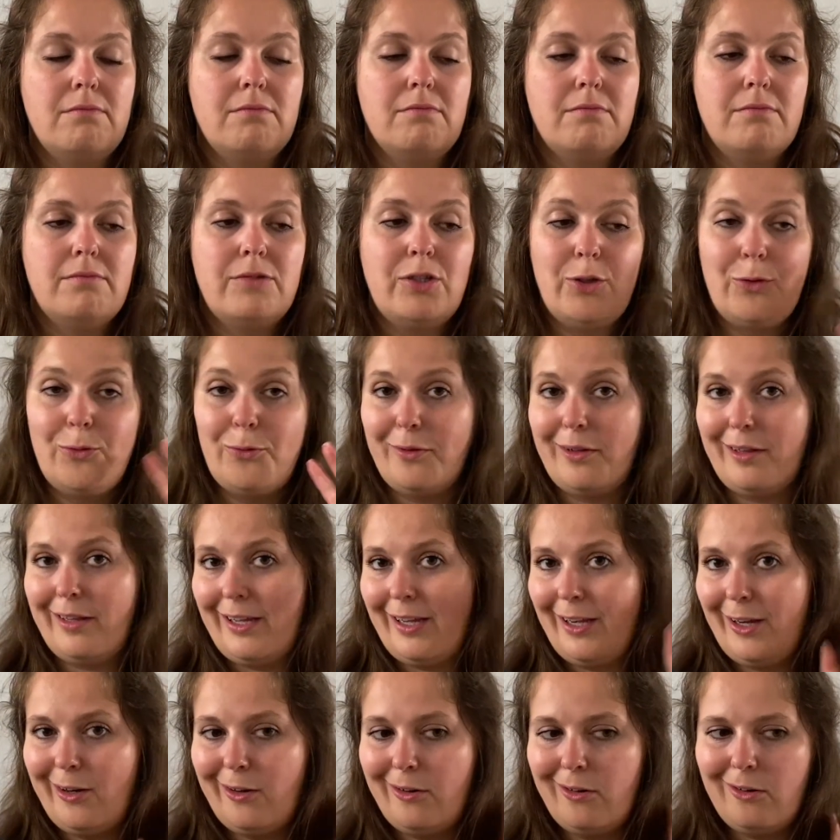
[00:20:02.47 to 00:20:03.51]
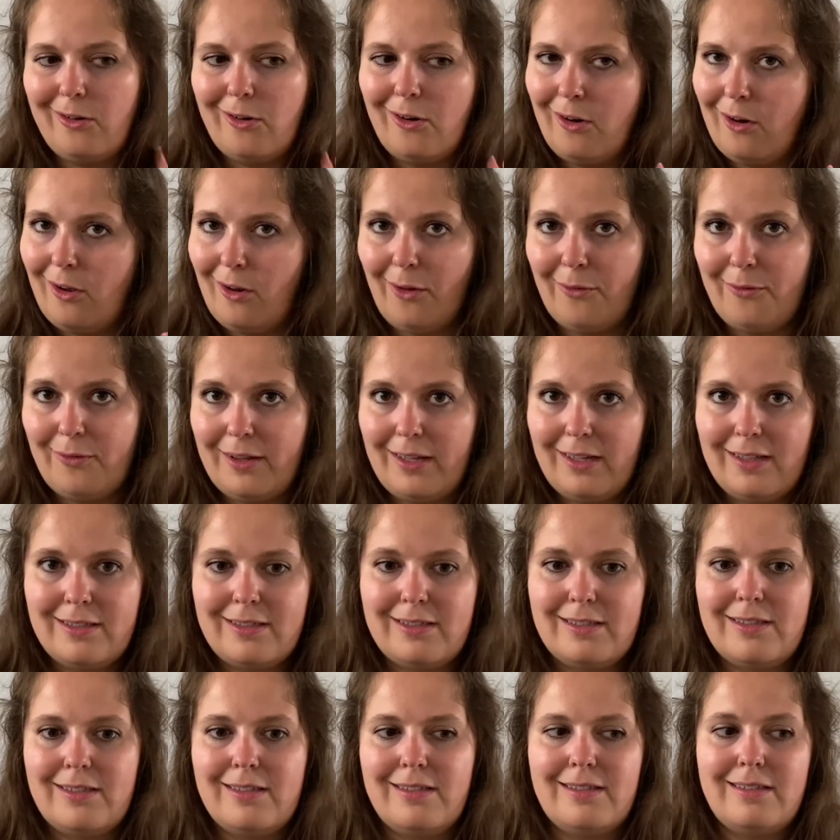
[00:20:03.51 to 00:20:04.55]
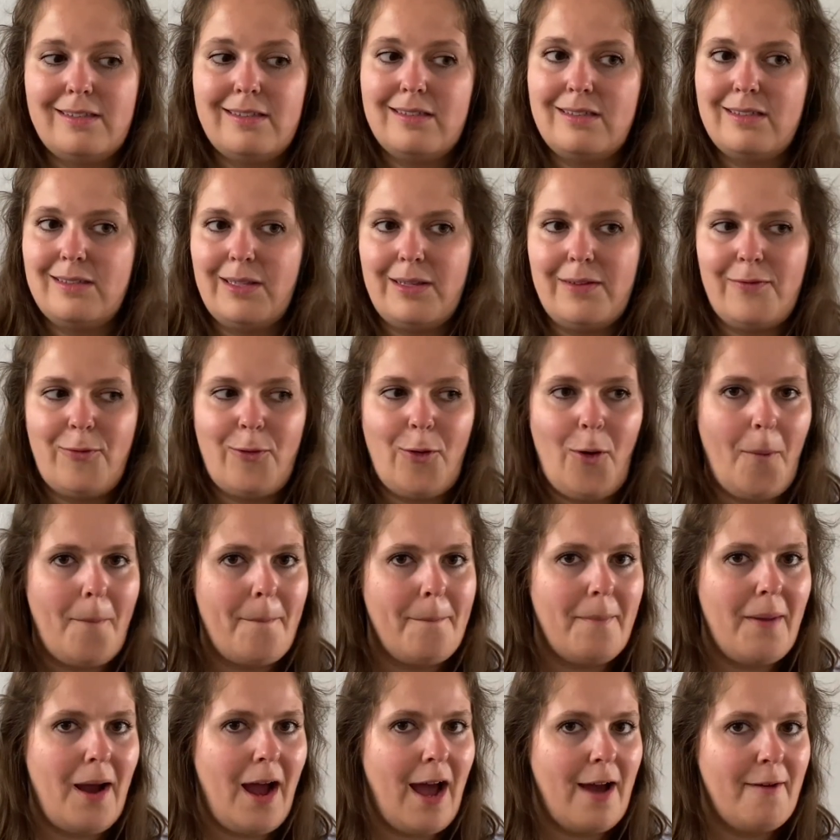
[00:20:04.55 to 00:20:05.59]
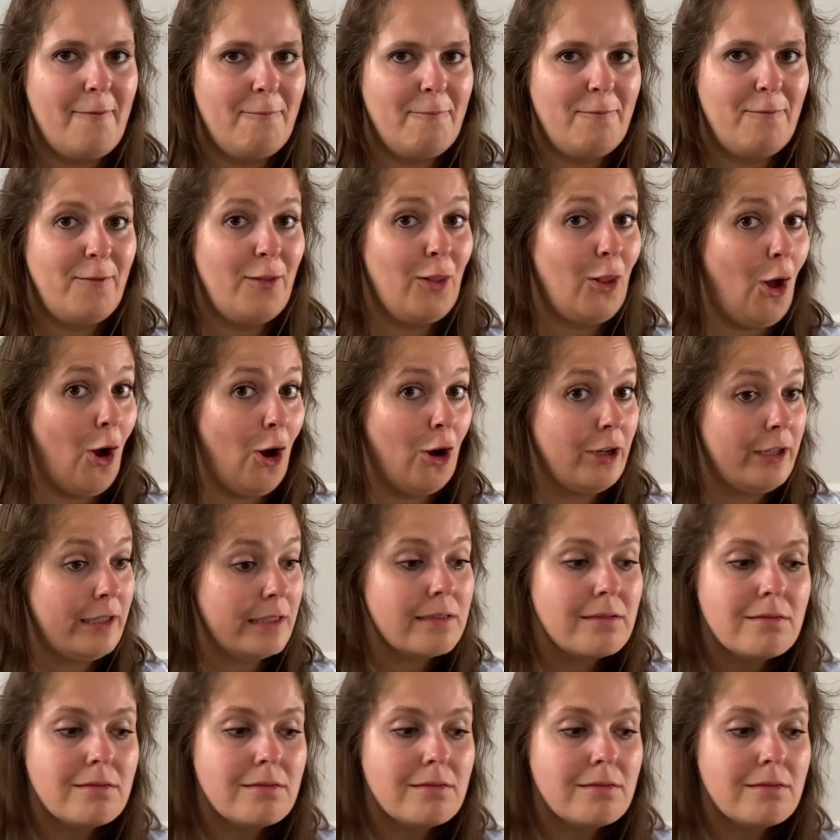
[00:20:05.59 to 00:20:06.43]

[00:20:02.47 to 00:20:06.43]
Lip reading: You will hear all of this from my vlog,